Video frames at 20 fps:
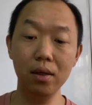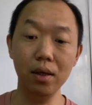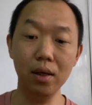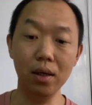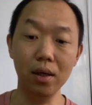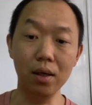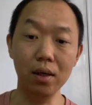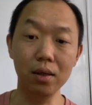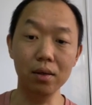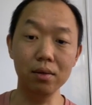
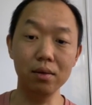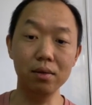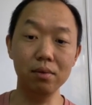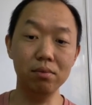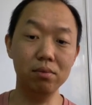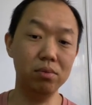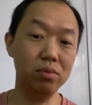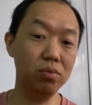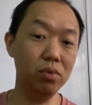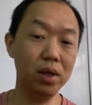Uh,
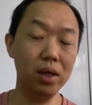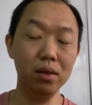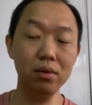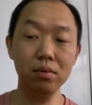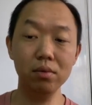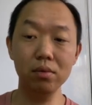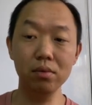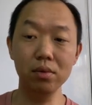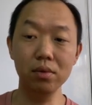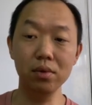well,
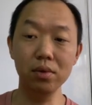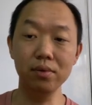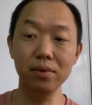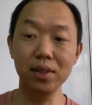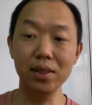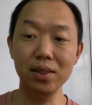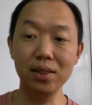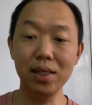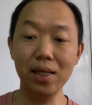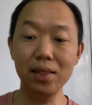
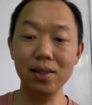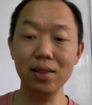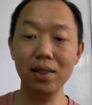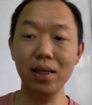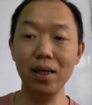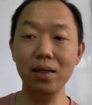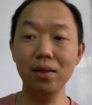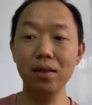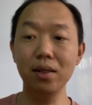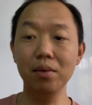there's less land,